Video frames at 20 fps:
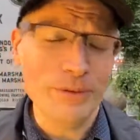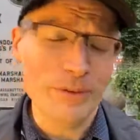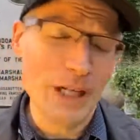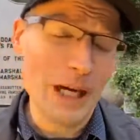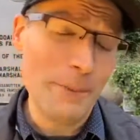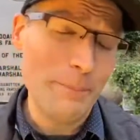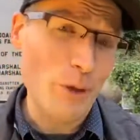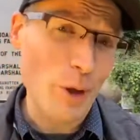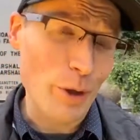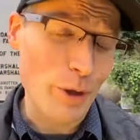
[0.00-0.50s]

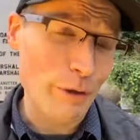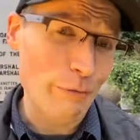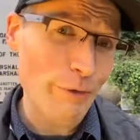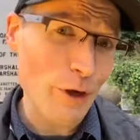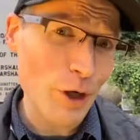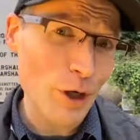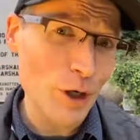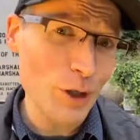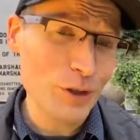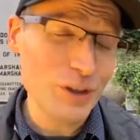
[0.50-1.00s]
upload your
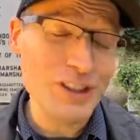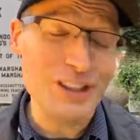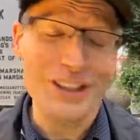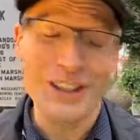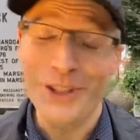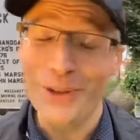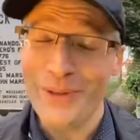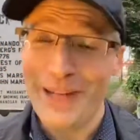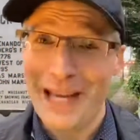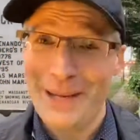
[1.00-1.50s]
photos,
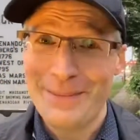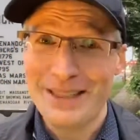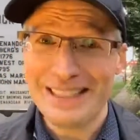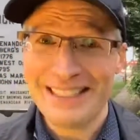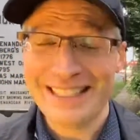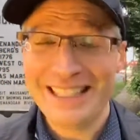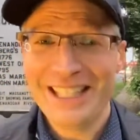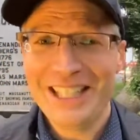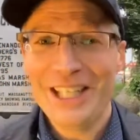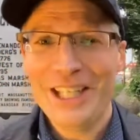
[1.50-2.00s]
you name
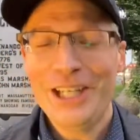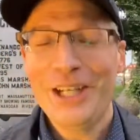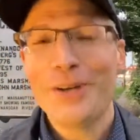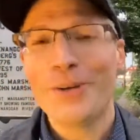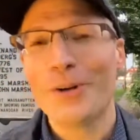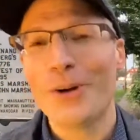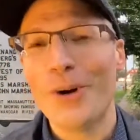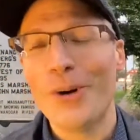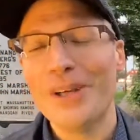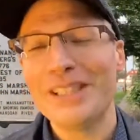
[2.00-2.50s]
it.
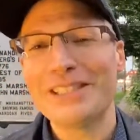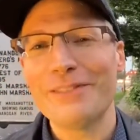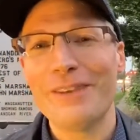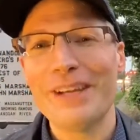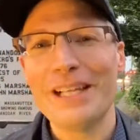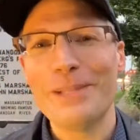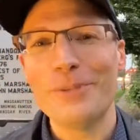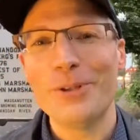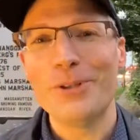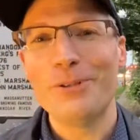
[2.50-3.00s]
We're always
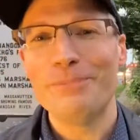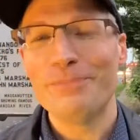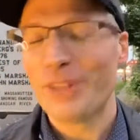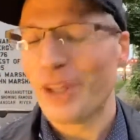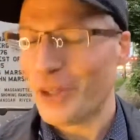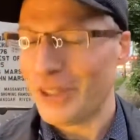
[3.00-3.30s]
available. Go to